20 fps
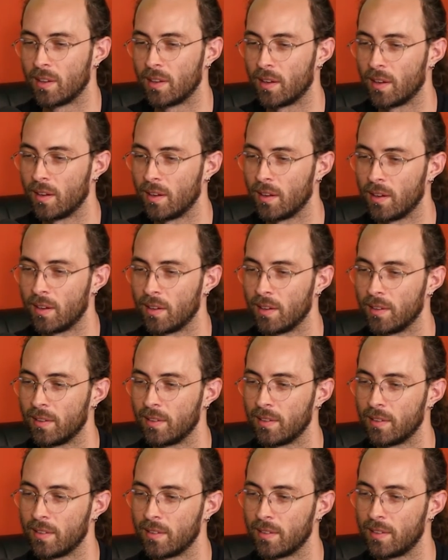uh,
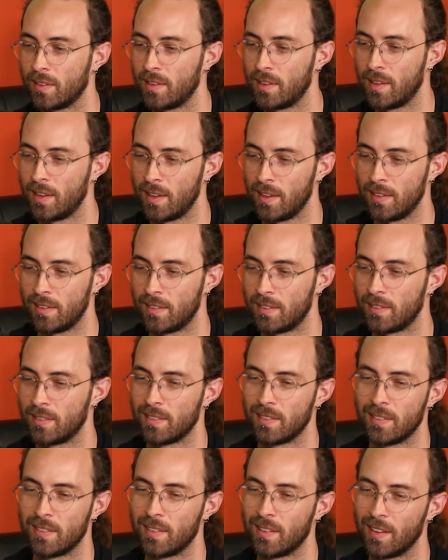Kiss
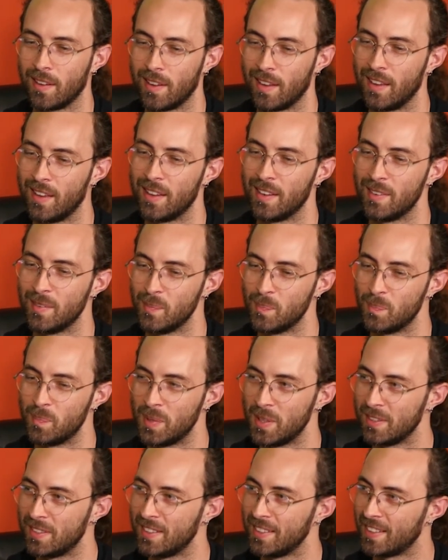and
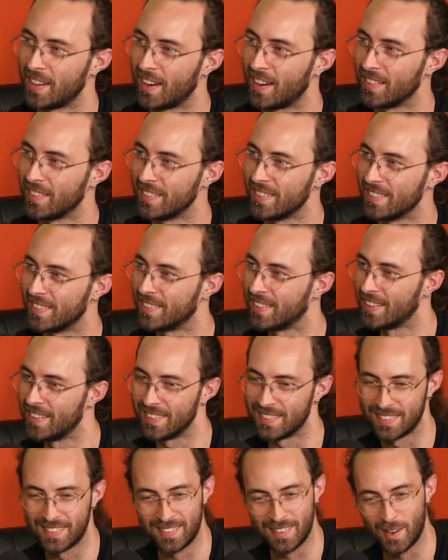Bootsy Collins in
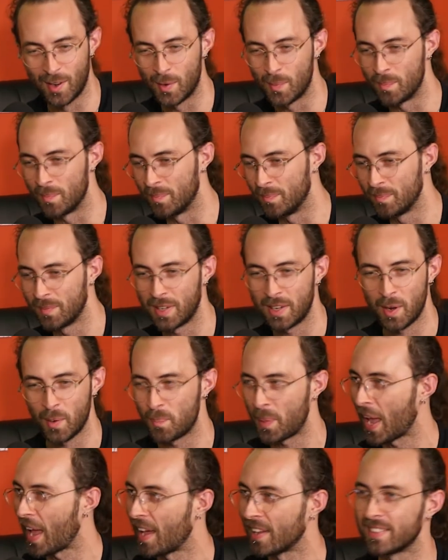some
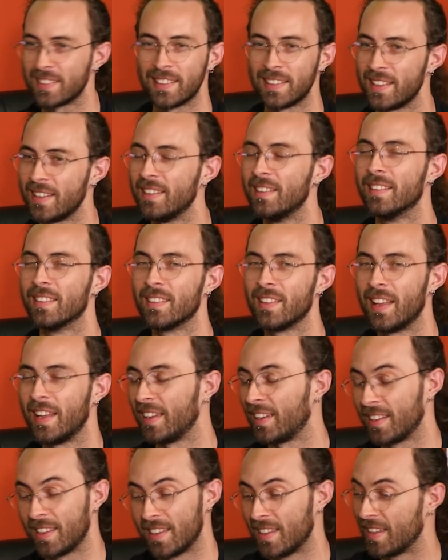capacity. Yeah.
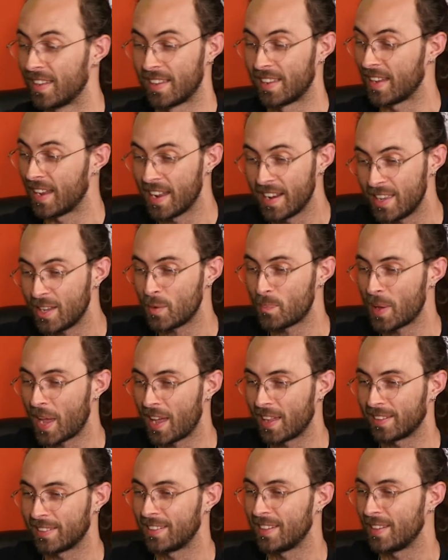Like, any
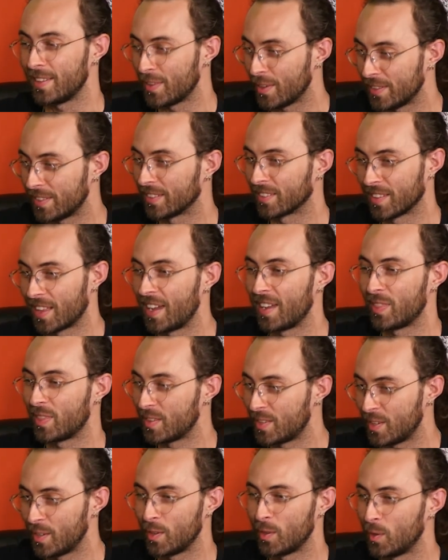capacity those are like the
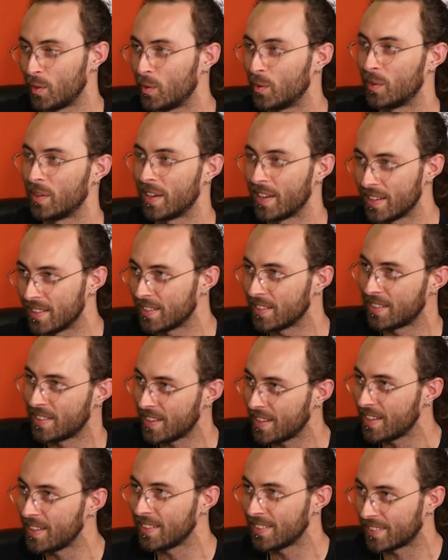two
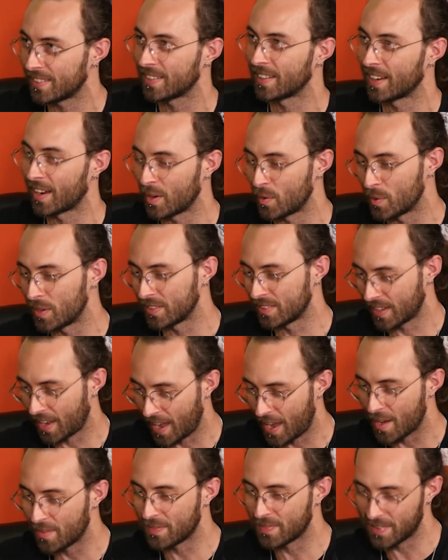entities that i want to
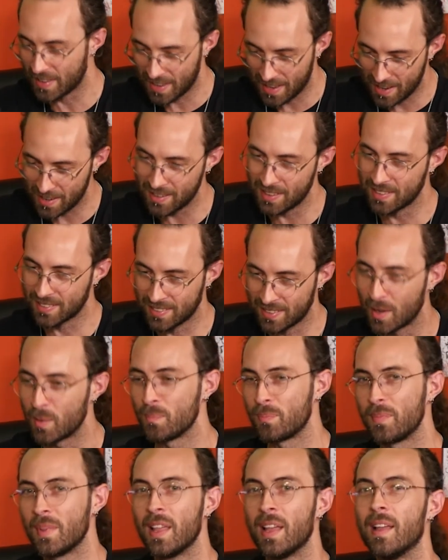have any some
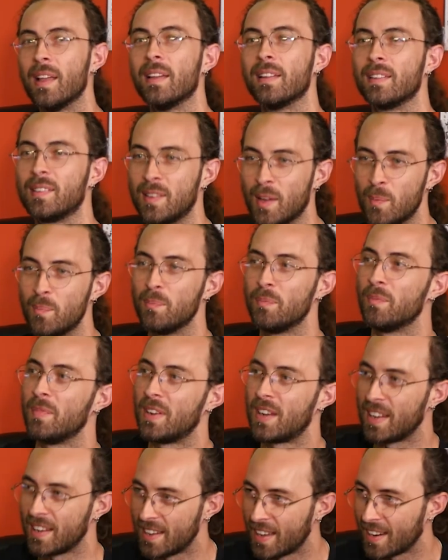some
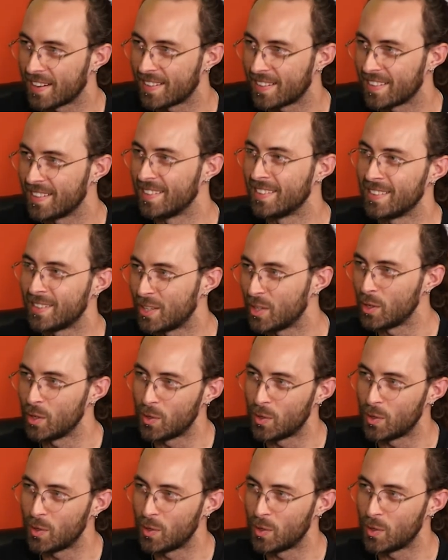connection to